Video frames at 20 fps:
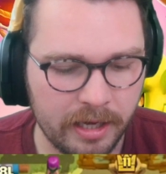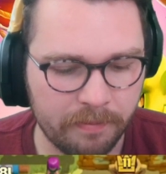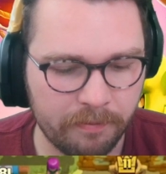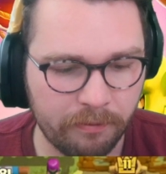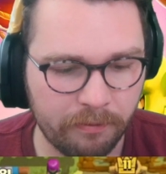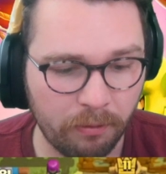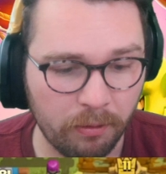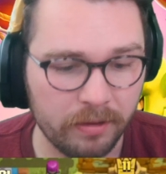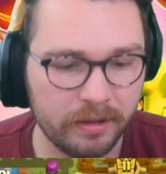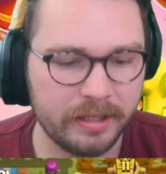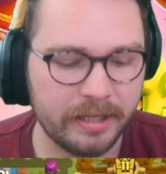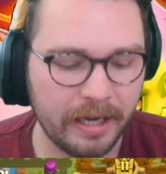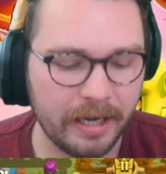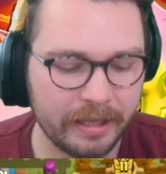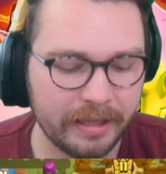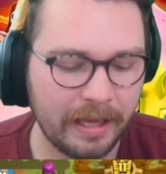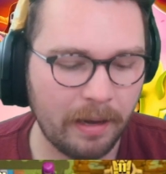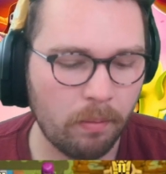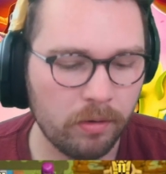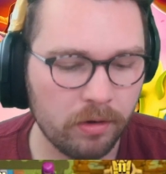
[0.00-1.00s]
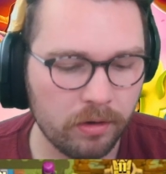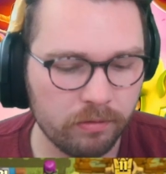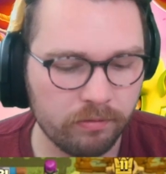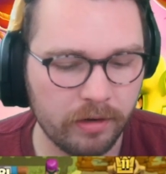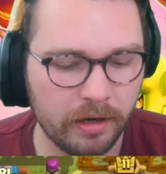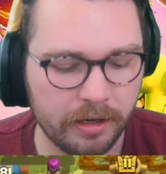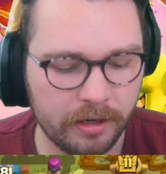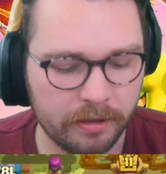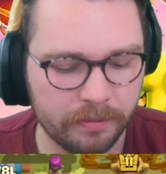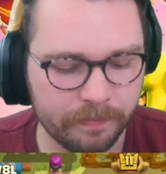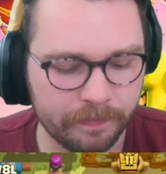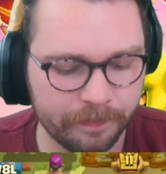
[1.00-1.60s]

for the deck that we're running.